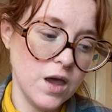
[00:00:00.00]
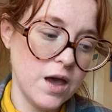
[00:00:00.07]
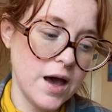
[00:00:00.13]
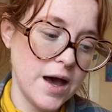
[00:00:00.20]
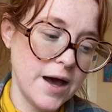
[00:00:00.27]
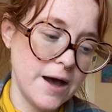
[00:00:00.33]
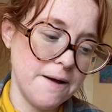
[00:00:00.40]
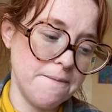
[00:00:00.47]

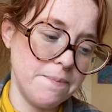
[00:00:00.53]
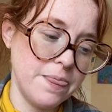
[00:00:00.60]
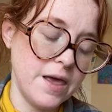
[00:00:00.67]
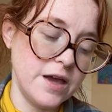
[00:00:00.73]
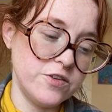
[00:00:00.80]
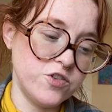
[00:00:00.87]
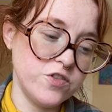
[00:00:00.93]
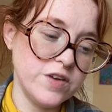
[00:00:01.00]
um
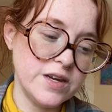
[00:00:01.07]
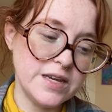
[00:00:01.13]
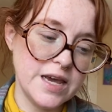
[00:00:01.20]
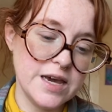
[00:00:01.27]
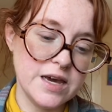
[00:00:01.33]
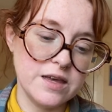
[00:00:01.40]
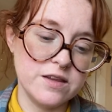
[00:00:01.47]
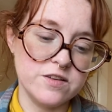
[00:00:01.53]
it's just like
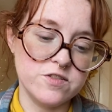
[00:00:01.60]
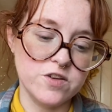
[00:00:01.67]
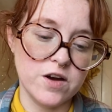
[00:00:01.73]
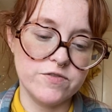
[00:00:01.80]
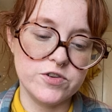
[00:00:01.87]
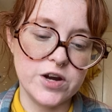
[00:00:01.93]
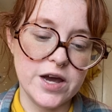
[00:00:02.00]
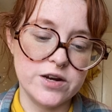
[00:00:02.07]
taking this
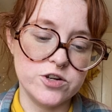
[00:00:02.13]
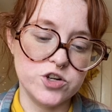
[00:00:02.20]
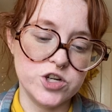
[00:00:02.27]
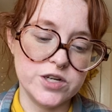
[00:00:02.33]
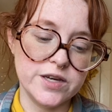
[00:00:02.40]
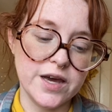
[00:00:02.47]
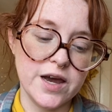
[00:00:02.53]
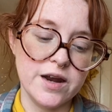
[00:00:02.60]
softer energy
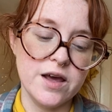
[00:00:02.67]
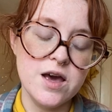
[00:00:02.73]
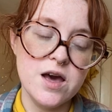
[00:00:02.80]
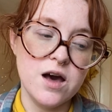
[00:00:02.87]
again